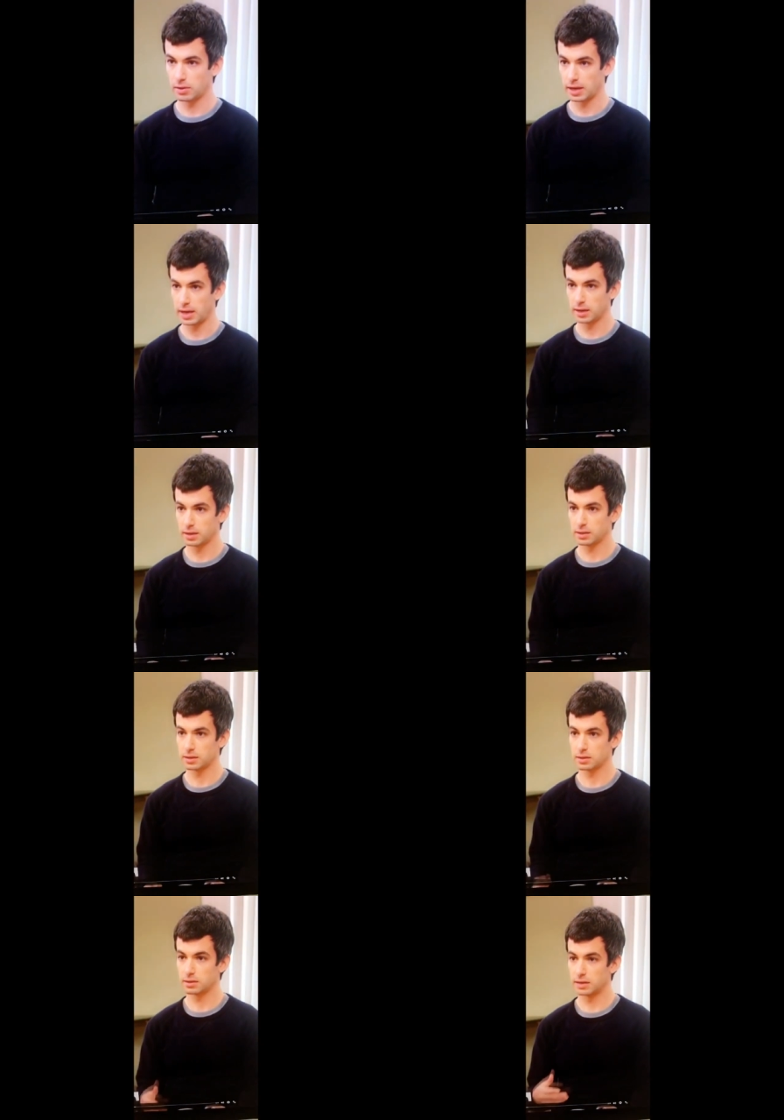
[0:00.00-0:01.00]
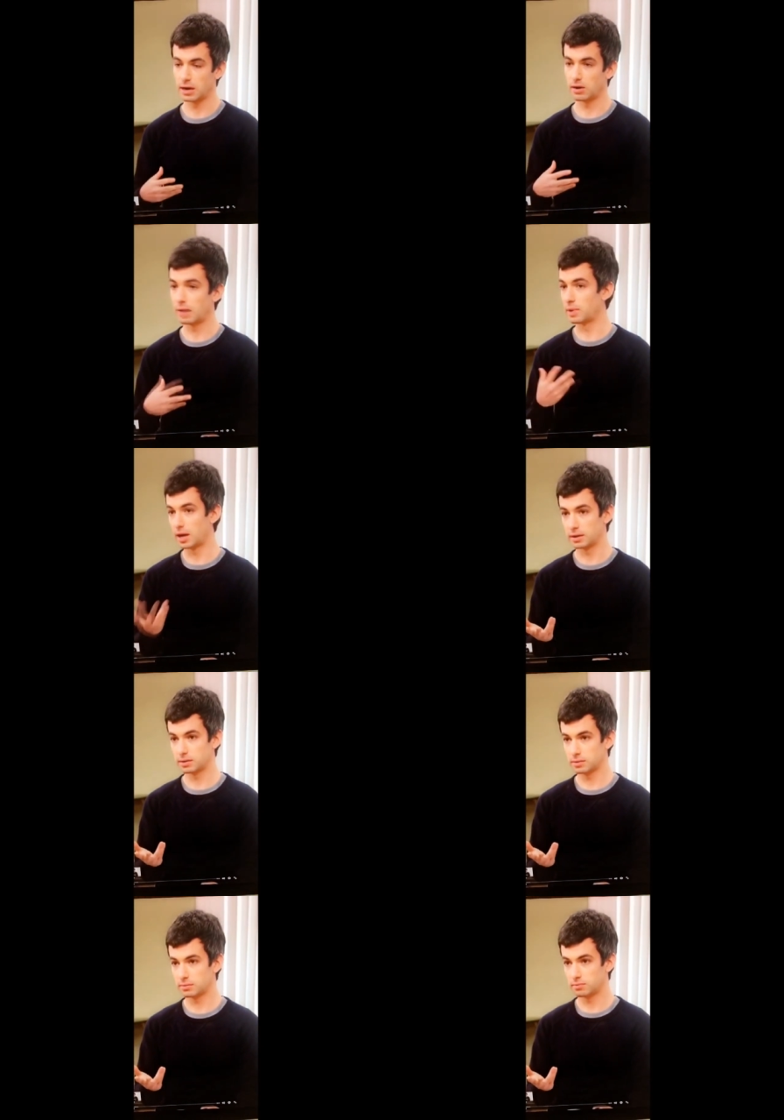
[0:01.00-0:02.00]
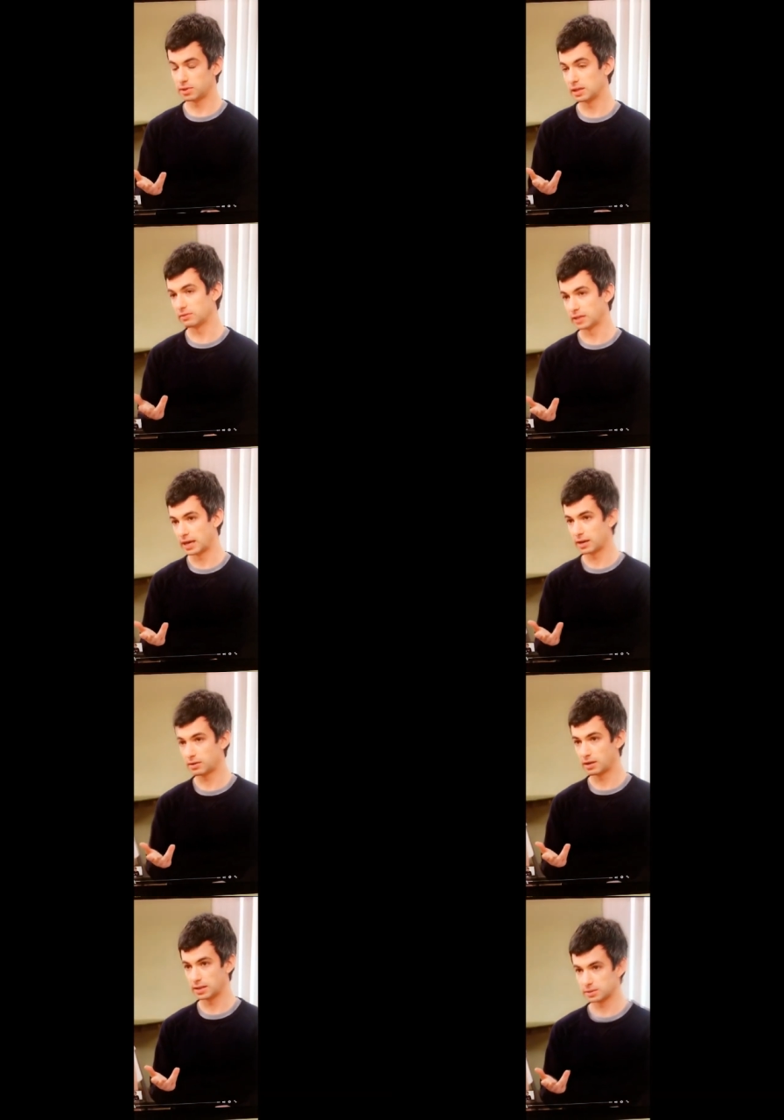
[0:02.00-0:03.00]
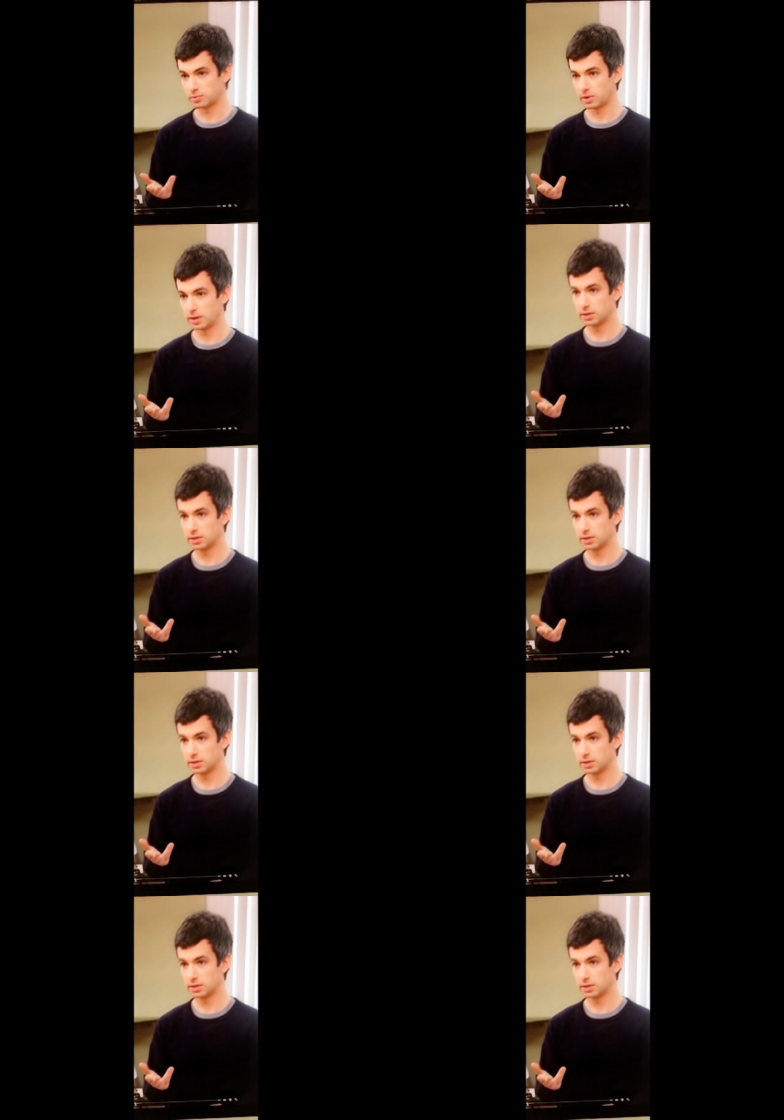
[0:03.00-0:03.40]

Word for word: Okay. No, I'm not believing that at this point.